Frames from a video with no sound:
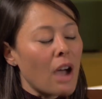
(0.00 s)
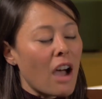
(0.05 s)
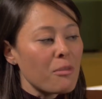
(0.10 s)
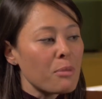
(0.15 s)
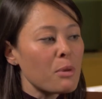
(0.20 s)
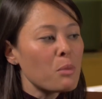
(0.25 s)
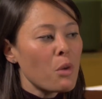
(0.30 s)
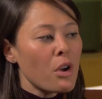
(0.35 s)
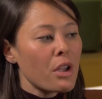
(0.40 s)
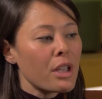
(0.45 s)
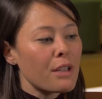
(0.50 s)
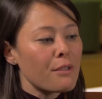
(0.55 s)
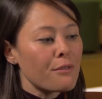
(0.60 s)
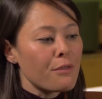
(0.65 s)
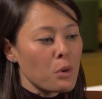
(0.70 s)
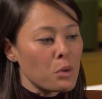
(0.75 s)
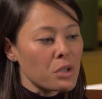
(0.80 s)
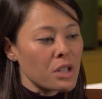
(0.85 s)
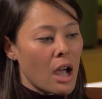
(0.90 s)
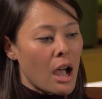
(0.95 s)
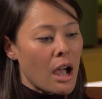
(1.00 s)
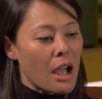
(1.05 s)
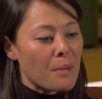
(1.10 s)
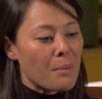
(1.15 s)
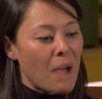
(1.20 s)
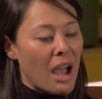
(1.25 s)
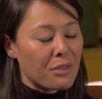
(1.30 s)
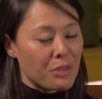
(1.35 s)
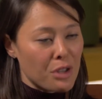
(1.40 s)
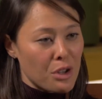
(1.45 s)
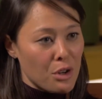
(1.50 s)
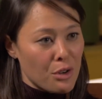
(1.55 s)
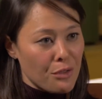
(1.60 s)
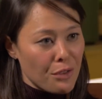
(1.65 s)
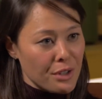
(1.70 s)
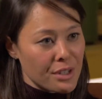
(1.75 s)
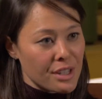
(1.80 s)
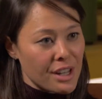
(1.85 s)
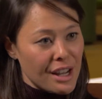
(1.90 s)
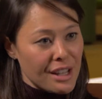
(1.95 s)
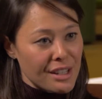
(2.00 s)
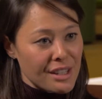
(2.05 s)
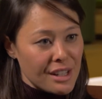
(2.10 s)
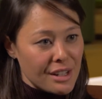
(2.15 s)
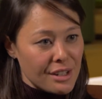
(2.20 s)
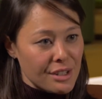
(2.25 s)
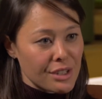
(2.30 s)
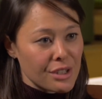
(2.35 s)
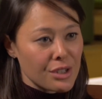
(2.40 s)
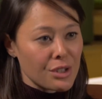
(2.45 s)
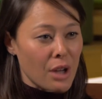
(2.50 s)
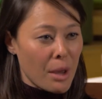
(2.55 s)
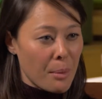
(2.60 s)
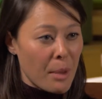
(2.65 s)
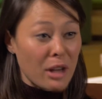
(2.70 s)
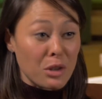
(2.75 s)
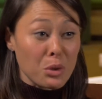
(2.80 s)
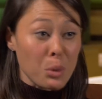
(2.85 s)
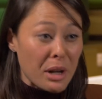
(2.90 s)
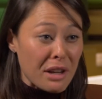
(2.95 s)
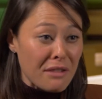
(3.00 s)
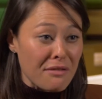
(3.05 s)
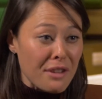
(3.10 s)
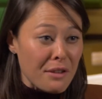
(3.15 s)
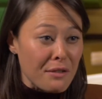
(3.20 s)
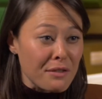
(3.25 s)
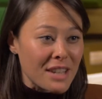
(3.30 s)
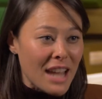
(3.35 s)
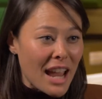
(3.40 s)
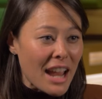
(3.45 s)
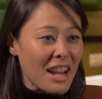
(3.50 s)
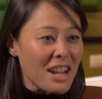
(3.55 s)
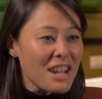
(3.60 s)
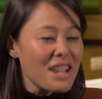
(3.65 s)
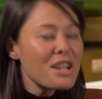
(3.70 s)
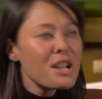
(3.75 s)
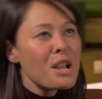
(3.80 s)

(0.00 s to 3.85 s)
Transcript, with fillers: I've been working full-time at the university since about 2015,